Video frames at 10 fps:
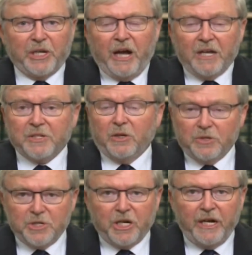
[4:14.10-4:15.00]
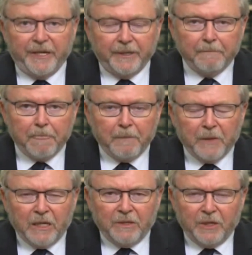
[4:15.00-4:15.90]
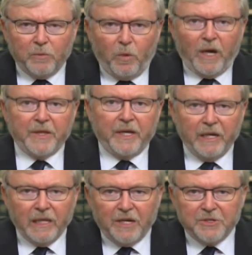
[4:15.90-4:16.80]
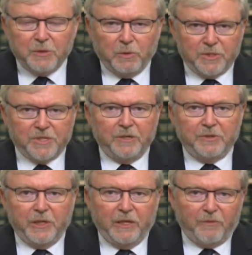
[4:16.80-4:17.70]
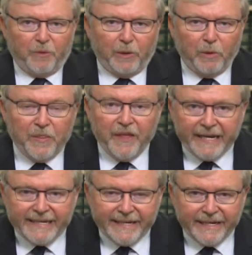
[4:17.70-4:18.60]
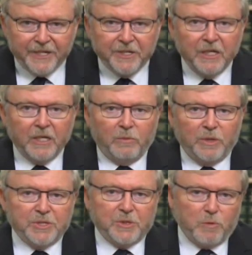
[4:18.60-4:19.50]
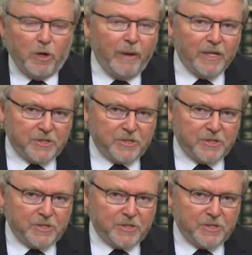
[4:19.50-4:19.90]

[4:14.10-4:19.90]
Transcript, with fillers: ask on China, then why the hell aren't you also delivering what they need, which is a robust